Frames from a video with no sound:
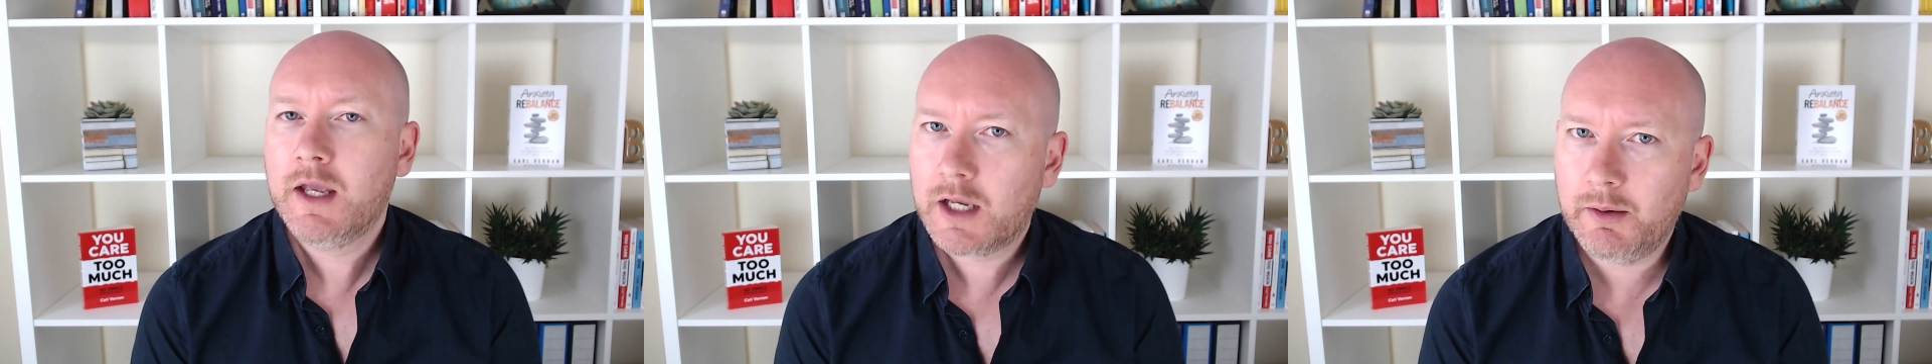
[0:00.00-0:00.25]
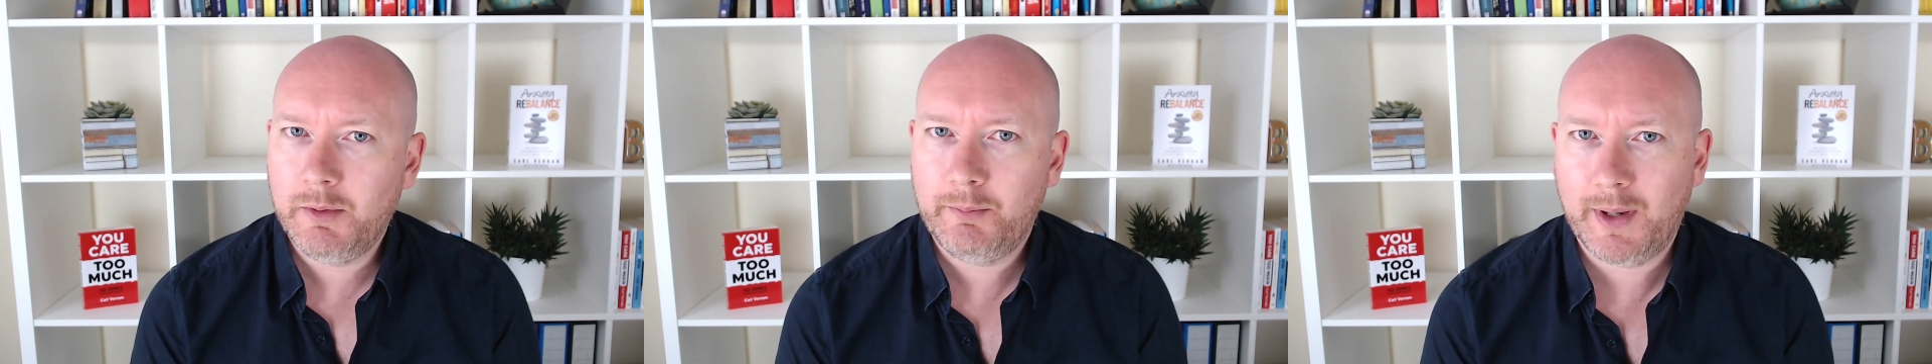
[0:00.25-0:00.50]

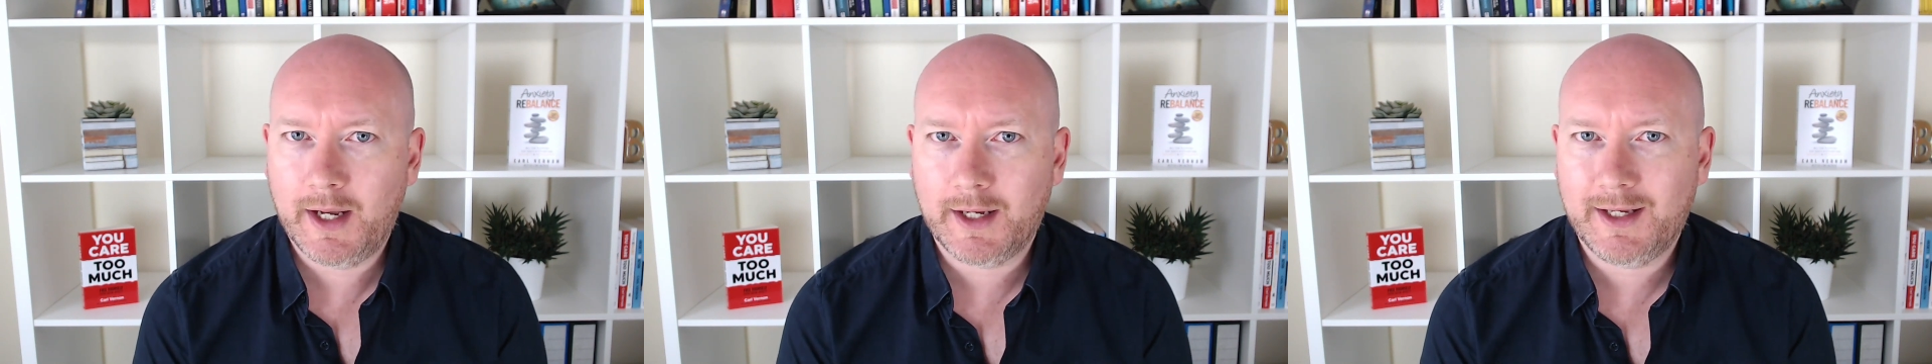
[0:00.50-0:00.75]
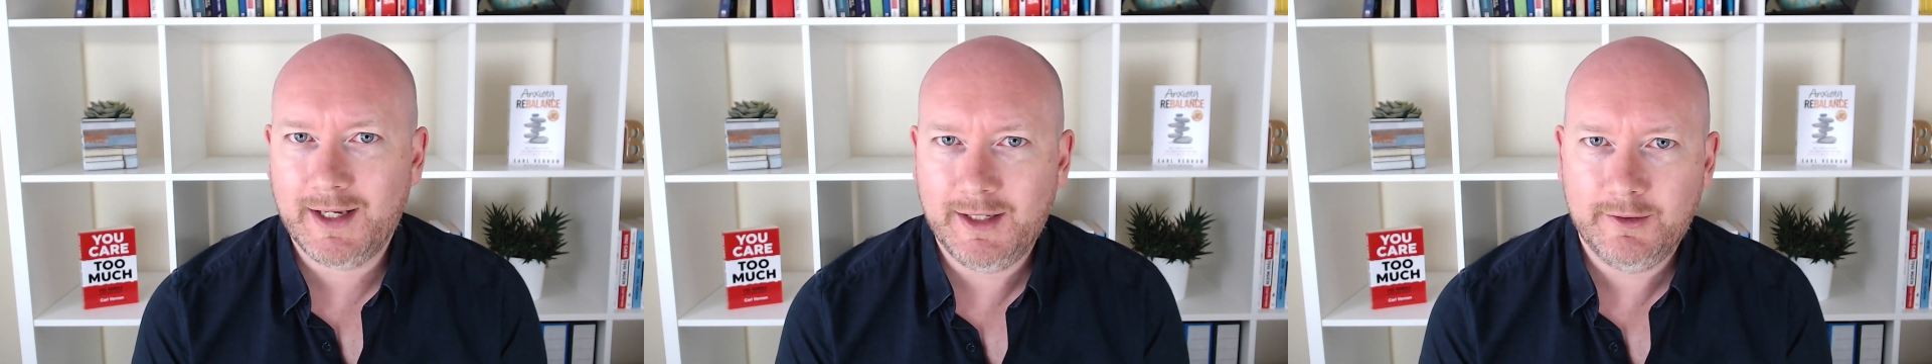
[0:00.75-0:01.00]
coming
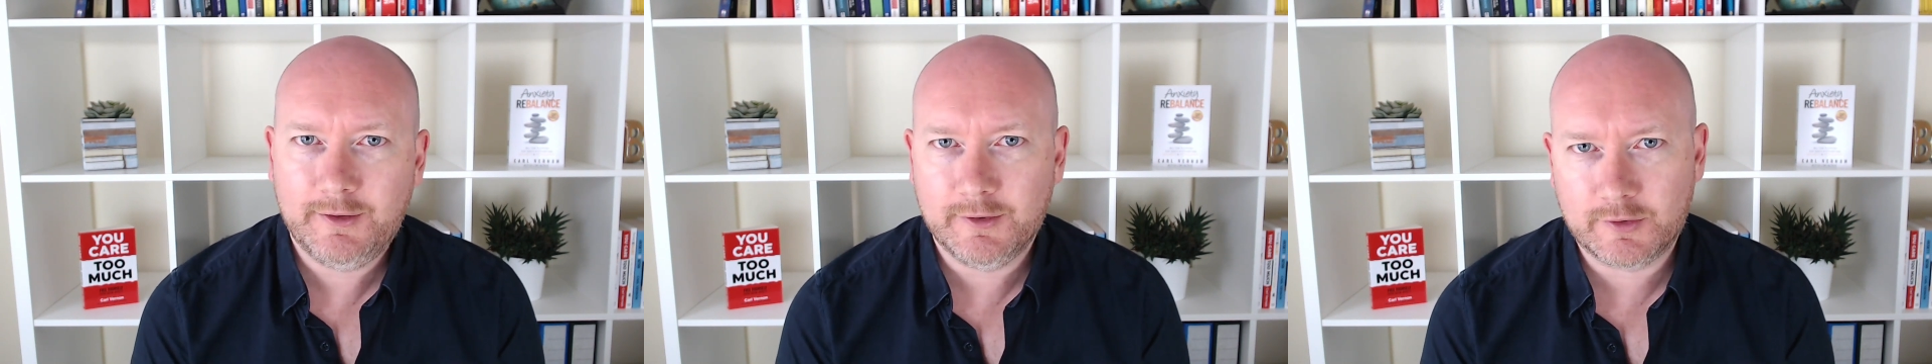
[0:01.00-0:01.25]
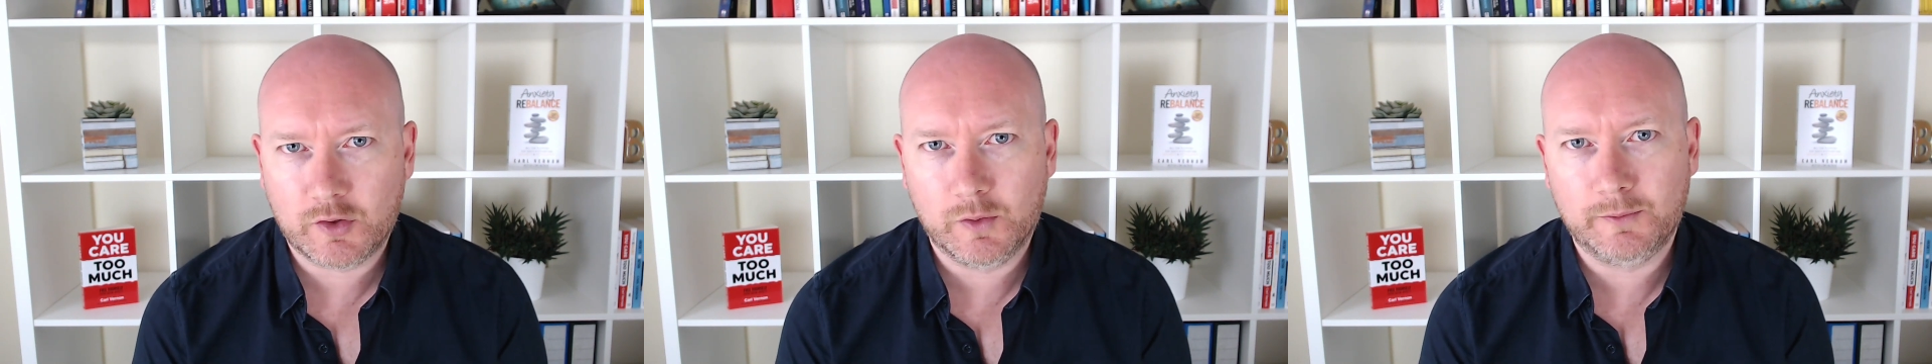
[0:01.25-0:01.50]
back into
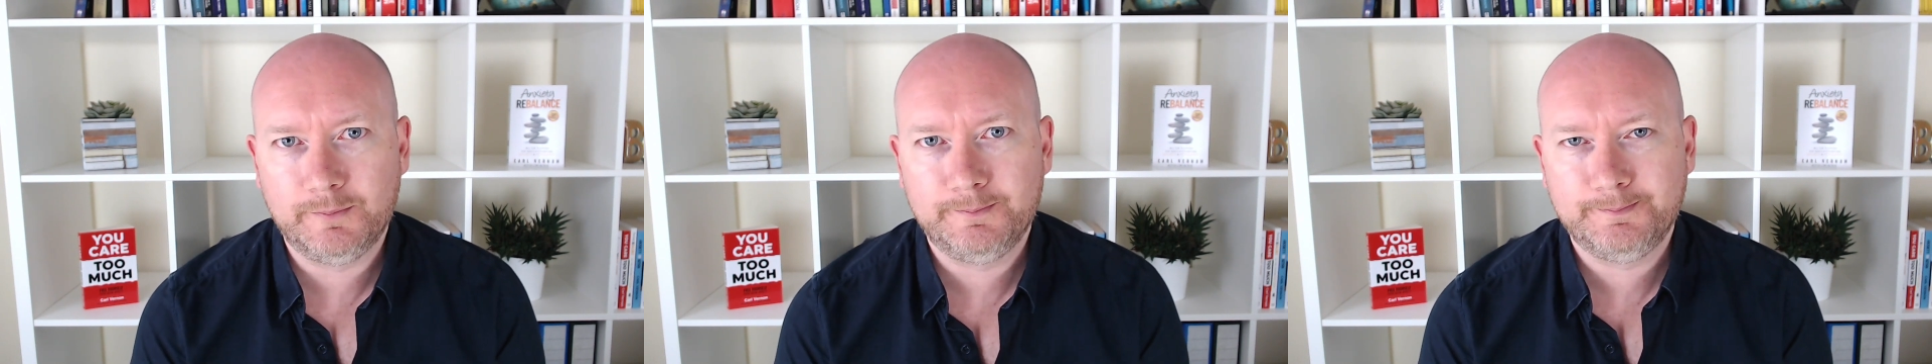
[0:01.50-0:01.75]
school.